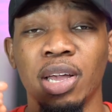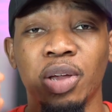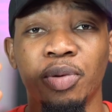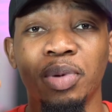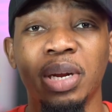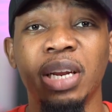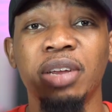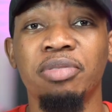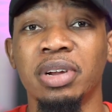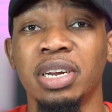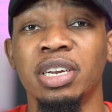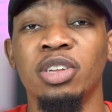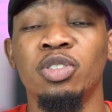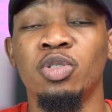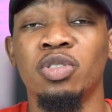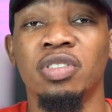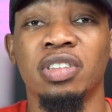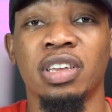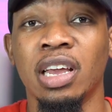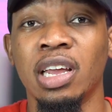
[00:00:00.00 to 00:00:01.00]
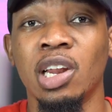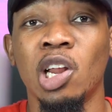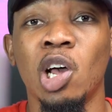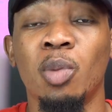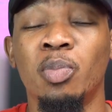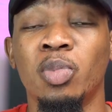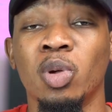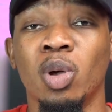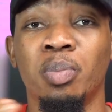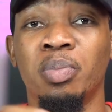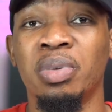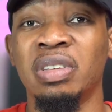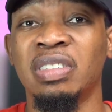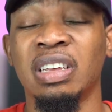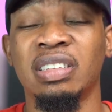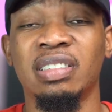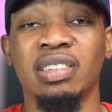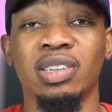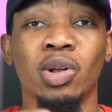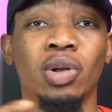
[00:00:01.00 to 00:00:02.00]
and you're really ready to scale up your
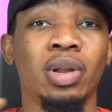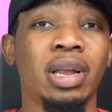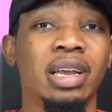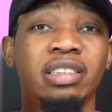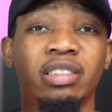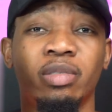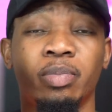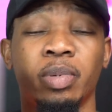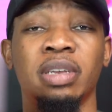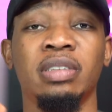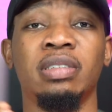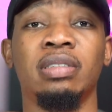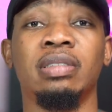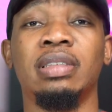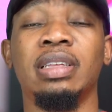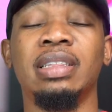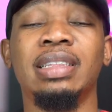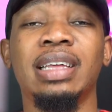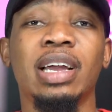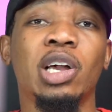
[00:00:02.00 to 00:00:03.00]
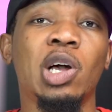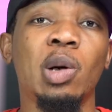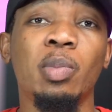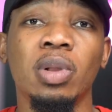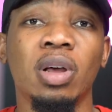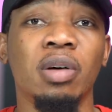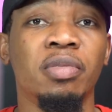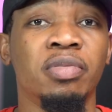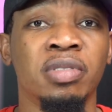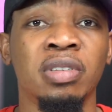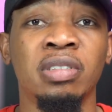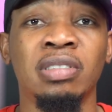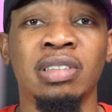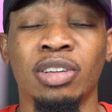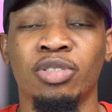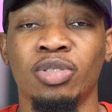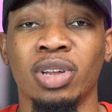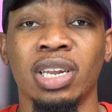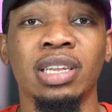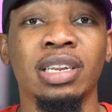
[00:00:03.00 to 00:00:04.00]
business in the online space, then there are a couple of things
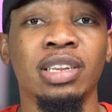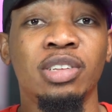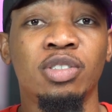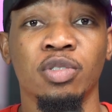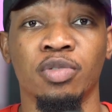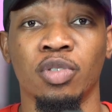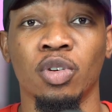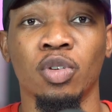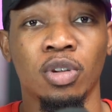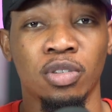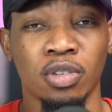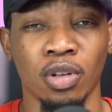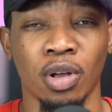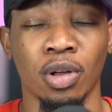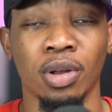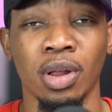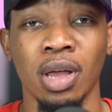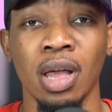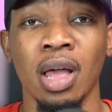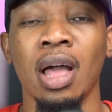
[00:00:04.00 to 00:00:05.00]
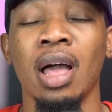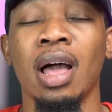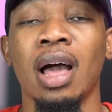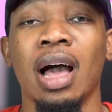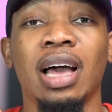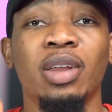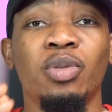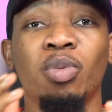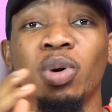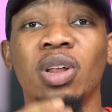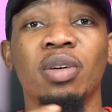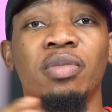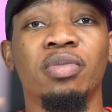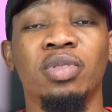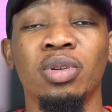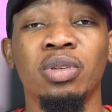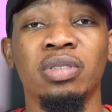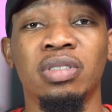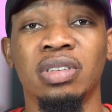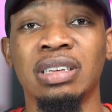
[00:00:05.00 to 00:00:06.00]
you actually need to focus on. And one
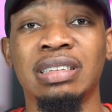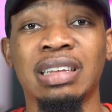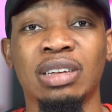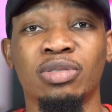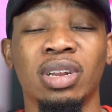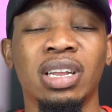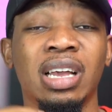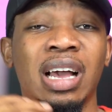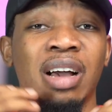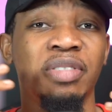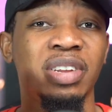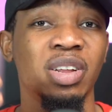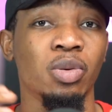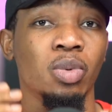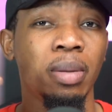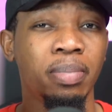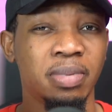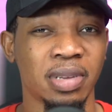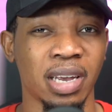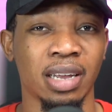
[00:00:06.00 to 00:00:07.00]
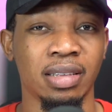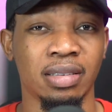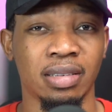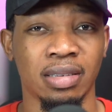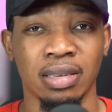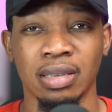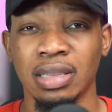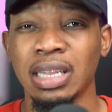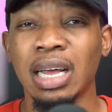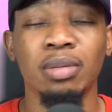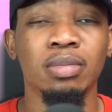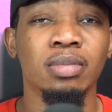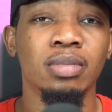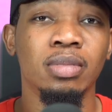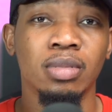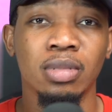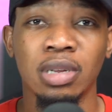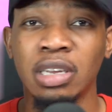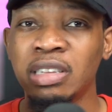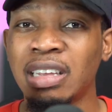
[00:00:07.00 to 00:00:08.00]
of those is actually having a website. Now,
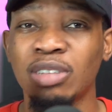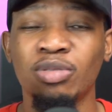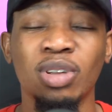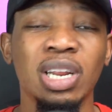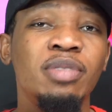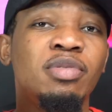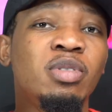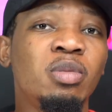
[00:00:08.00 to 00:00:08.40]
it's actually